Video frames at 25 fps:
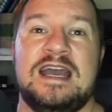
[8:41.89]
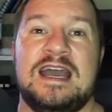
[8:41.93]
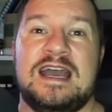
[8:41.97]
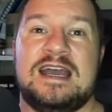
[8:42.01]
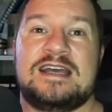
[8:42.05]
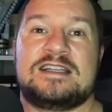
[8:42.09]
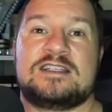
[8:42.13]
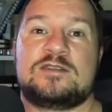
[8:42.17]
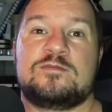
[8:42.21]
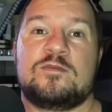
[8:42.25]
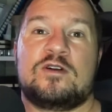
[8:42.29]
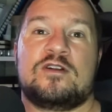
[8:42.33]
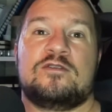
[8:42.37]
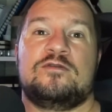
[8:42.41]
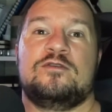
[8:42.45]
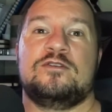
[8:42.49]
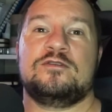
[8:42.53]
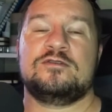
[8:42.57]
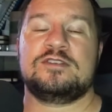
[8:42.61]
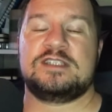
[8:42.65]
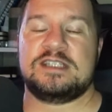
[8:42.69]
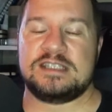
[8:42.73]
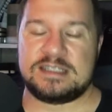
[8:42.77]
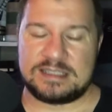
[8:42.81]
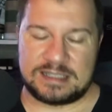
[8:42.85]
And
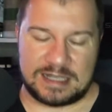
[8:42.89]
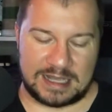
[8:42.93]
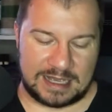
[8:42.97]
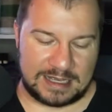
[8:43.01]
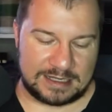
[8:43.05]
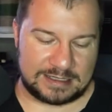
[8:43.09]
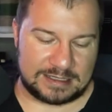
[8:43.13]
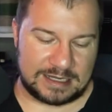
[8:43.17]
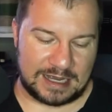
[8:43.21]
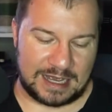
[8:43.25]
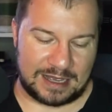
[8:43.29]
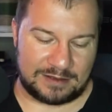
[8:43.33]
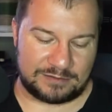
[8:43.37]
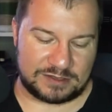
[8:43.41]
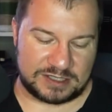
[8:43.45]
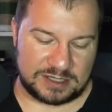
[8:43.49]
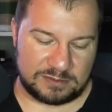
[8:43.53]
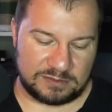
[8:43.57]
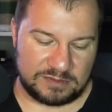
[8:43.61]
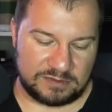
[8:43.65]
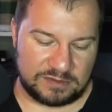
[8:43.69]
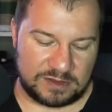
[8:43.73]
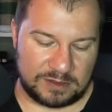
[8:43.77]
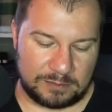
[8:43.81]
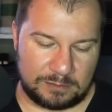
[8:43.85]
smartphones these days have
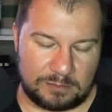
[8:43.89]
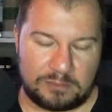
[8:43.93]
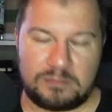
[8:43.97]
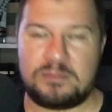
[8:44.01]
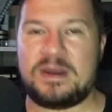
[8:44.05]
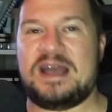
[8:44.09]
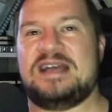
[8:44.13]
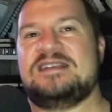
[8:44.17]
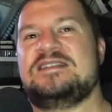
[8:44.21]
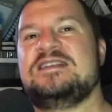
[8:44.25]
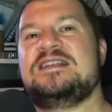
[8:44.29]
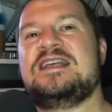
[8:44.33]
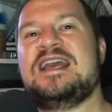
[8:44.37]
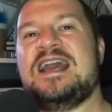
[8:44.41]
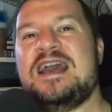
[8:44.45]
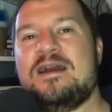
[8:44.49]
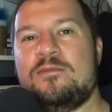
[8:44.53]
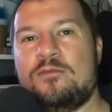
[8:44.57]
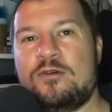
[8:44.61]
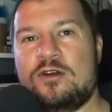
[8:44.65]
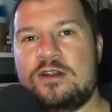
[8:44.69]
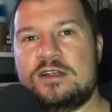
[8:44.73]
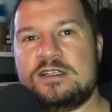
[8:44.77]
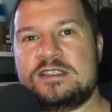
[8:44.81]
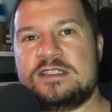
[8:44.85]
some of the best
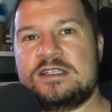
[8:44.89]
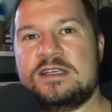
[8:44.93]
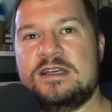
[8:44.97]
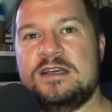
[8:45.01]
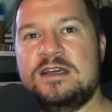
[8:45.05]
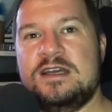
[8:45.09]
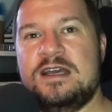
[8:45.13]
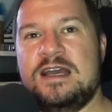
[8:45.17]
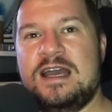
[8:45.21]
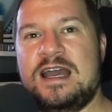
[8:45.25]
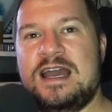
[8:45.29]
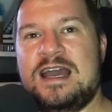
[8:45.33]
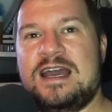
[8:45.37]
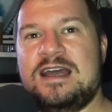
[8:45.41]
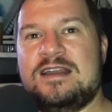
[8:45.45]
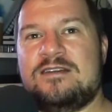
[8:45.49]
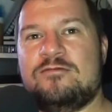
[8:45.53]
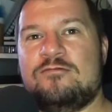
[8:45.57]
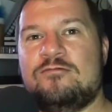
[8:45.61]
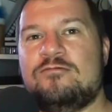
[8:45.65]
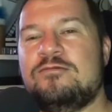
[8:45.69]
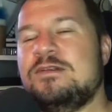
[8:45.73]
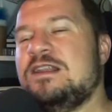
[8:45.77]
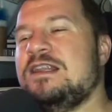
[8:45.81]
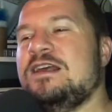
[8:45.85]
cameras and
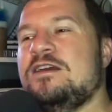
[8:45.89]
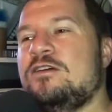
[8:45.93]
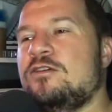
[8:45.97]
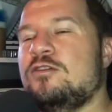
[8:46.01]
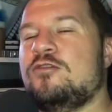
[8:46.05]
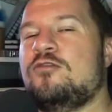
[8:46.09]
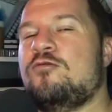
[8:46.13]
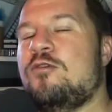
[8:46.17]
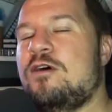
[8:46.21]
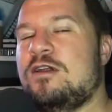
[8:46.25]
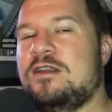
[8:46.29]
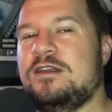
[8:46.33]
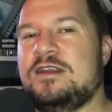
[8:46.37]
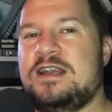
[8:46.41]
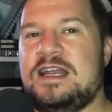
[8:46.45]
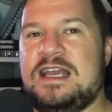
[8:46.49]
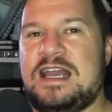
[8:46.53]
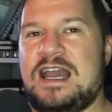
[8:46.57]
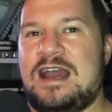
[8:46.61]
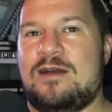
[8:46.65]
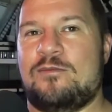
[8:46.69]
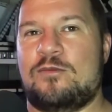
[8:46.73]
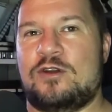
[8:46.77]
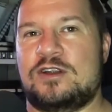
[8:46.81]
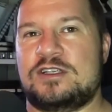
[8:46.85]
really good quality
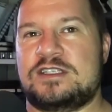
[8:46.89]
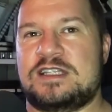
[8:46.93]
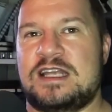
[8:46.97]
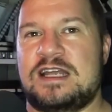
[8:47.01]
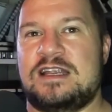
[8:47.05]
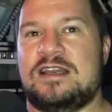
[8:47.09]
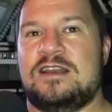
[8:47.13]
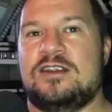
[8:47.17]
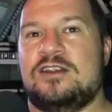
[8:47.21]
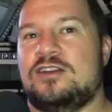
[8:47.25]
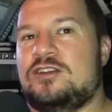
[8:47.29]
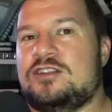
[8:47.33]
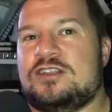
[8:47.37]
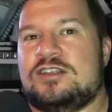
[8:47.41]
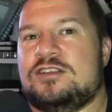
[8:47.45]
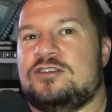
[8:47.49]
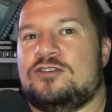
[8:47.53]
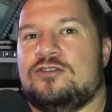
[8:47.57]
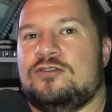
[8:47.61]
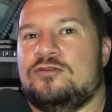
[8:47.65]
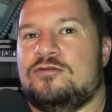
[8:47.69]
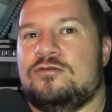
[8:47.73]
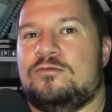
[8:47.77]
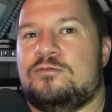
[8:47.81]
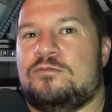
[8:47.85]
cameras that to
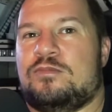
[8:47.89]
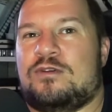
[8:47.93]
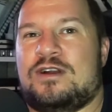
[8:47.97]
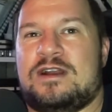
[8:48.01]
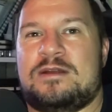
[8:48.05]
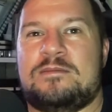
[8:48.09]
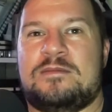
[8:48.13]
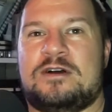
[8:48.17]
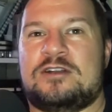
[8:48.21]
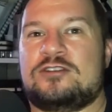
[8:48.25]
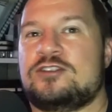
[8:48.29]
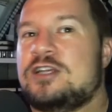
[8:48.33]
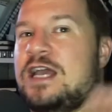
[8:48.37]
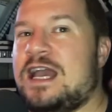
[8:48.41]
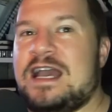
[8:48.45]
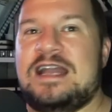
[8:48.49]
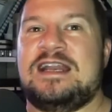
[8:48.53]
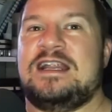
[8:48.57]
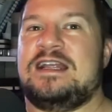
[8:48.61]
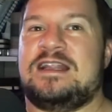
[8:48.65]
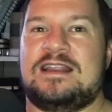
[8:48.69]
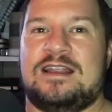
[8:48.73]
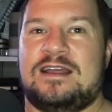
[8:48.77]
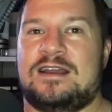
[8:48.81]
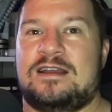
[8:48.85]
do pretty much
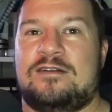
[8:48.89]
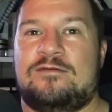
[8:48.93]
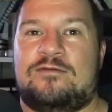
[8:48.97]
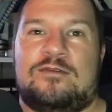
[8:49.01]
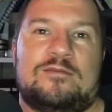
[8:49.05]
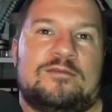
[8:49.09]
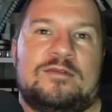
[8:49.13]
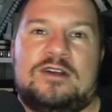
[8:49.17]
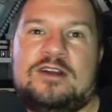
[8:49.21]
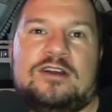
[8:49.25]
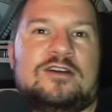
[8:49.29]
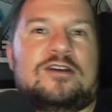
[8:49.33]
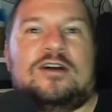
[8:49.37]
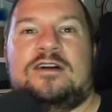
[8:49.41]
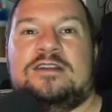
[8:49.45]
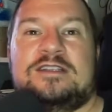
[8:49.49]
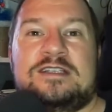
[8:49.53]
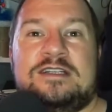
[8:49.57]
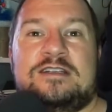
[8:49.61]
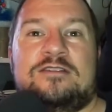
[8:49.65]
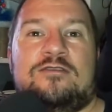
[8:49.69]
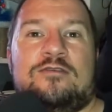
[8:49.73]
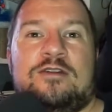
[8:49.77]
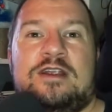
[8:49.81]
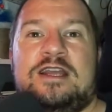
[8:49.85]
anything from
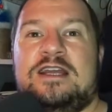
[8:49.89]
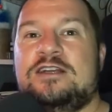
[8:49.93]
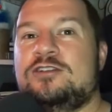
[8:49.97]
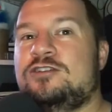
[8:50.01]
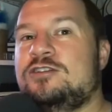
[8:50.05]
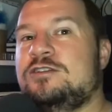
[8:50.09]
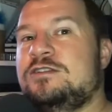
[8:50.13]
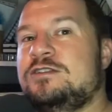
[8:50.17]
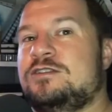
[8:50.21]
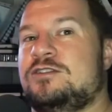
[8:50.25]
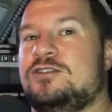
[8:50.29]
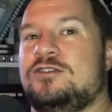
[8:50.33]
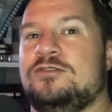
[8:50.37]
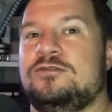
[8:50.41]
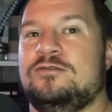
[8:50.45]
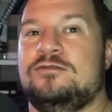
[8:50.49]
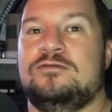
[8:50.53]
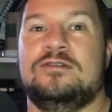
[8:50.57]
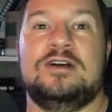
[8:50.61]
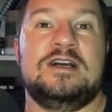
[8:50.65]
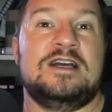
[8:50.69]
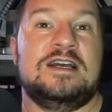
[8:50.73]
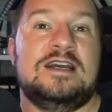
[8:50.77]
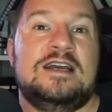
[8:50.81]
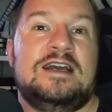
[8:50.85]
content creation to
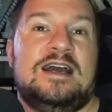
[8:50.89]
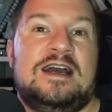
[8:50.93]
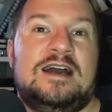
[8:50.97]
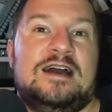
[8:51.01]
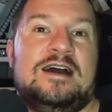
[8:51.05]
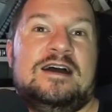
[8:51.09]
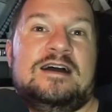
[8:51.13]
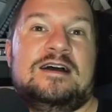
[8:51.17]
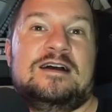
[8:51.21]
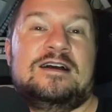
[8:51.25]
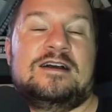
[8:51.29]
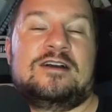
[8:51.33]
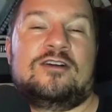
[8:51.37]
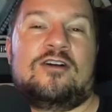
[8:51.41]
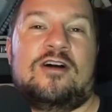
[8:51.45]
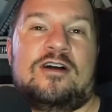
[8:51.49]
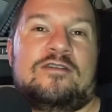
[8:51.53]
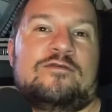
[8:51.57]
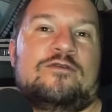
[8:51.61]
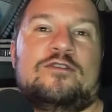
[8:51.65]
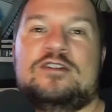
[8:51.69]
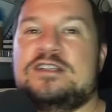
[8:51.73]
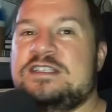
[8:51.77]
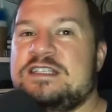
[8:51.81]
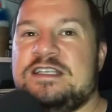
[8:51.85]

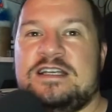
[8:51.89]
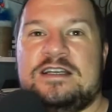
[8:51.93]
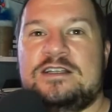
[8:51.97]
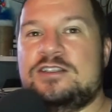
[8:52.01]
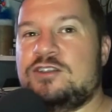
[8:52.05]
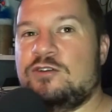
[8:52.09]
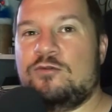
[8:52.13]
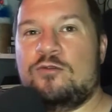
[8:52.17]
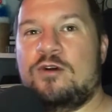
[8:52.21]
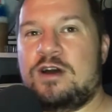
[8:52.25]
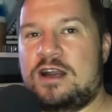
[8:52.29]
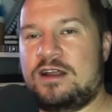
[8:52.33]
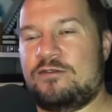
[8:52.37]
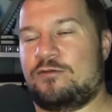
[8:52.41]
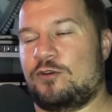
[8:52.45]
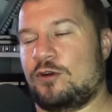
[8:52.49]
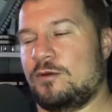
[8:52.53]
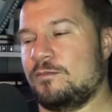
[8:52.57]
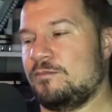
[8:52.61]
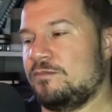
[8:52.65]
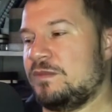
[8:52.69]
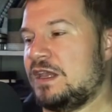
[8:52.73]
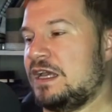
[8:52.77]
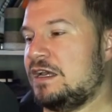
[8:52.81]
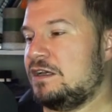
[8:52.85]
conferencing to whatever.
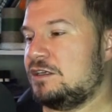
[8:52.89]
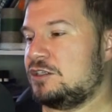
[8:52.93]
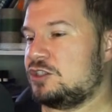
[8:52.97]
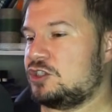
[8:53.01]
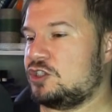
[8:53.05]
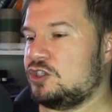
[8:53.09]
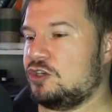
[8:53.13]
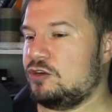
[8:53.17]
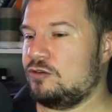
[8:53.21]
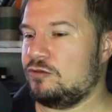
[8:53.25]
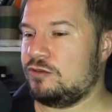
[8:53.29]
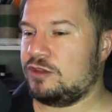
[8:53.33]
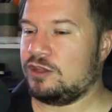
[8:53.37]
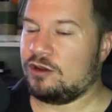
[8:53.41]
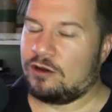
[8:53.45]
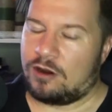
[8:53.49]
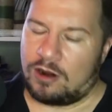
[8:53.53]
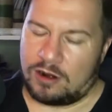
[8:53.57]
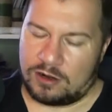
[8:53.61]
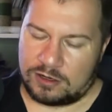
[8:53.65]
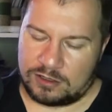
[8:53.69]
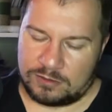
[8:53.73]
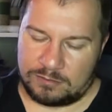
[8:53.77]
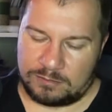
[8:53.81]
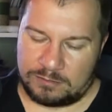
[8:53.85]
So there
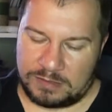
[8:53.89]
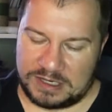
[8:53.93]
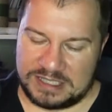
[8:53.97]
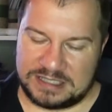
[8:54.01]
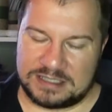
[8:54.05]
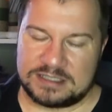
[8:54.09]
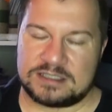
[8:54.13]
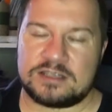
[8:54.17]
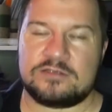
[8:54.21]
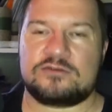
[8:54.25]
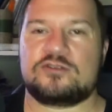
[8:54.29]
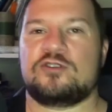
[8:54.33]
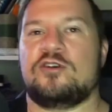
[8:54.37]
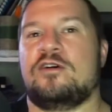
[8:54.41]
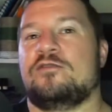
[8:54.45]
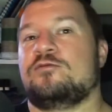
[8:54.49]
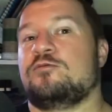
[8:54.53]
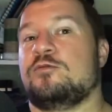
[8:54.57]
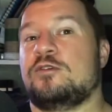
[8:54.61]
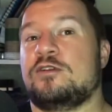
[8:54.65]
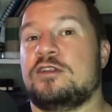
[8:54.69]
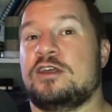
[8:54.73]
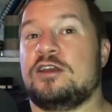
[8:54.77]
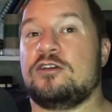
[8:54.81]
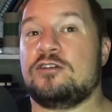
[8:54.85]
are pieces of
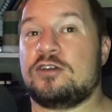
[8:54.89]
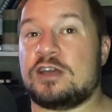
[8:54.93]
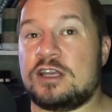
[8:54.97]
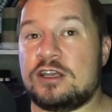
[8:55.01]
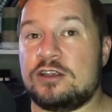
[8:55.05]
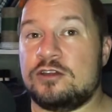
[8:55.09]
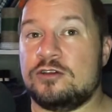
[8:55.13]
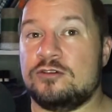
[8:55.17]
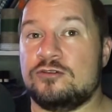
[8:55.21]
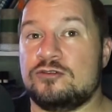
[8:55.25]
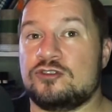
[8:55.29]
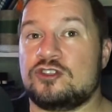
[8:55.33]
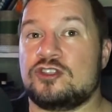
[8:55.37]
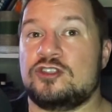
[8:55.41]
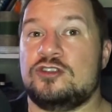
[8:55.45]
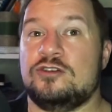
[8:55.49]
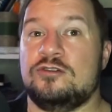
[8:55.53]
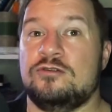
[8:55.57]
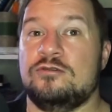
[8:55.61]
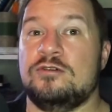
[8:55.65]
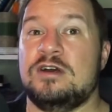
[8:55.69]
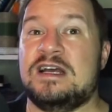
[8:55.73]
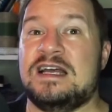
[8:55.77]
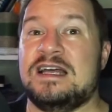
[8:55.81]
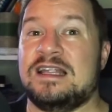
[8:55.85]
software that you can use
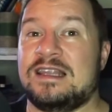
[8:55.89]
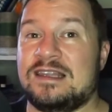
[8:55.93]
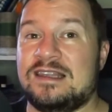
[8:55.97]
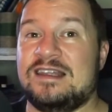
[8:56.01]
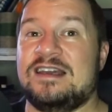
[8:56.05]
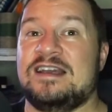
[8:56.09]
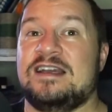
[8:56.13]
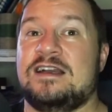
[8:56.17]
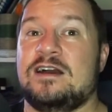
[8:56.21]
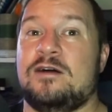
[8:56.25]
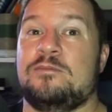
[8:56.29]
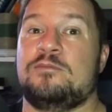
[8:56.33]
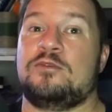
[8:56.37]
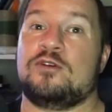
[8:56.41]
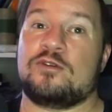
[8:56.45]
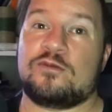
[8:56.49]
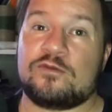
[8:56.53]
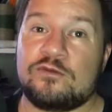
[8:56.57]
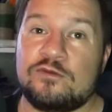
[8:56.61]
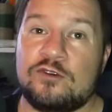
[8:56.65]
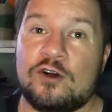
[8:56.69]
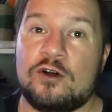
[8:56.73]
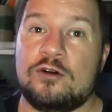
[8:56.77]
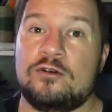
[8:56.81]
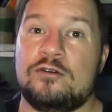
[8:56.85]
to link up your
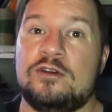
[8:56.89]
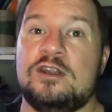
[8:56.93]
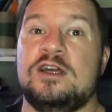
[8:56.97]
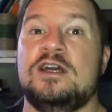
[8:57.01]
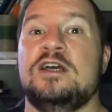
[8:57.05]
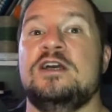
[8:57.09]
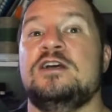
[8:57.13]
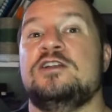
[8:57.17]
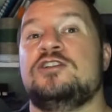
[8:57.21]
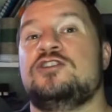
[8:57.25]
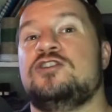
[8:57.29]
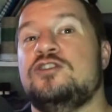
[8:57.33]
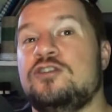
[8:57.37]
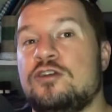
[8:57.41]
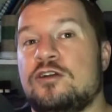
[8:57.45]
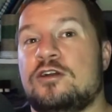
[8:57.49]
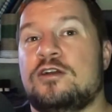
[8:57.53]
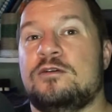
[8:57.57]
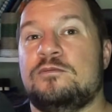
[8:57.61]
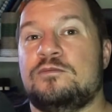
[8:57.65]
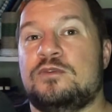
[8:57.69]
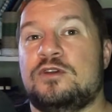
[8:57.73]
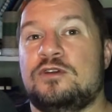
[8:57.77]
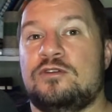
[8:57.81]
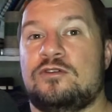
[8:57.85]
phone to your
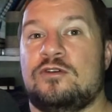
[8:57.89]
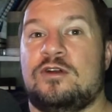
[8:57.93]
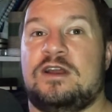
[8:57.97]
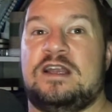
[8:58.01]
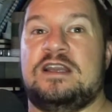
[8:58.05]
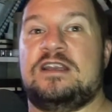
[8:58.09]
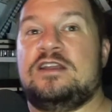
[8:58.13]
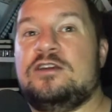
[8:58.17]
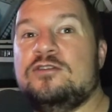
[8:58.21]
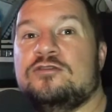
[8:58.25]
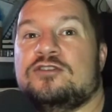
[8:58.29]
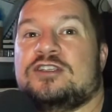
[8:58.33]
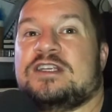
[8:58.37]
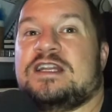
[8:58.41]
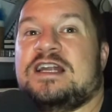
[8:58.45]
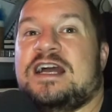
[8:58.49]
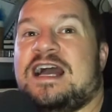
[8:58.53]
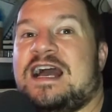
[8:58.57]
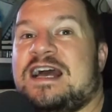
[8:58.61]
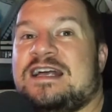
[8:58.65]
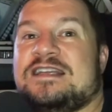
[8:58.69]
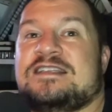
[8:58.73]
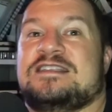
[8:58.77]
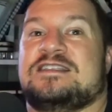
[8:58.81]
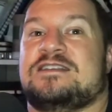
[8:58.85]
computer and use it
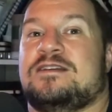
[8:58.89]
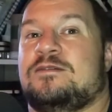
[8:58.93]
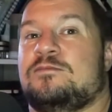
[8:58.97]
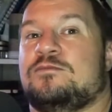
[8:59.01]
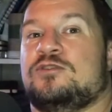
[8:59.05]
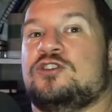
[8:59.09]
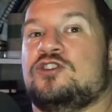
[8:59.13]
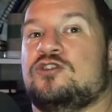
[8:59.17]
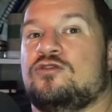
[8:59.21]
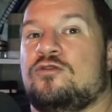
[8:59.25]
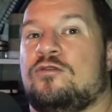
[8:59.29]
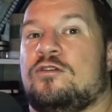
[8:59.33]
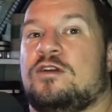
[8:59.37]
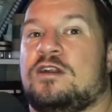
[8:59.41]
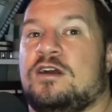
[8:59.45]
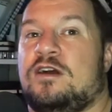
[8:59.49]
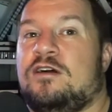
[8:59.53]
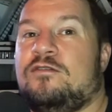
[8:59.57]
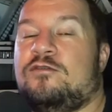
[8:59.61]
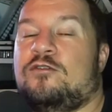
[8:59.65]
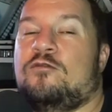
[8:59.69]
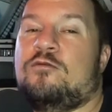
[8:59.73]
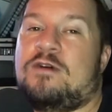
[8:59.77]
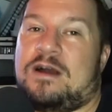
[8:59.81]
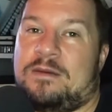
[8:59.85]
as some sort
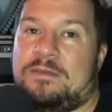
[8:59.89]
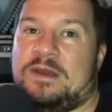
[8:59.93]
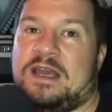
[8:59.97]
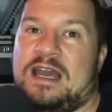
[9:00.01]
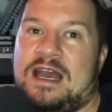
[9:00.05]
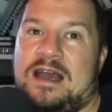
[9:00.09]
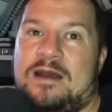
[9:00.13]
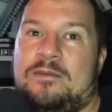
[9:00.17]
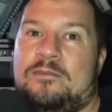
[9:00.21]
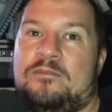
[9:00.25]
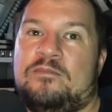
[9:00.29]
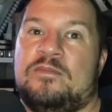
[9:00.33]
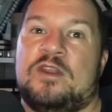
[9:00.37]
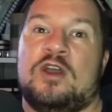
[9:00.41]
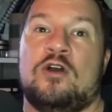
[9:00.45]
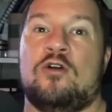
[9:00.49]
of a webcam.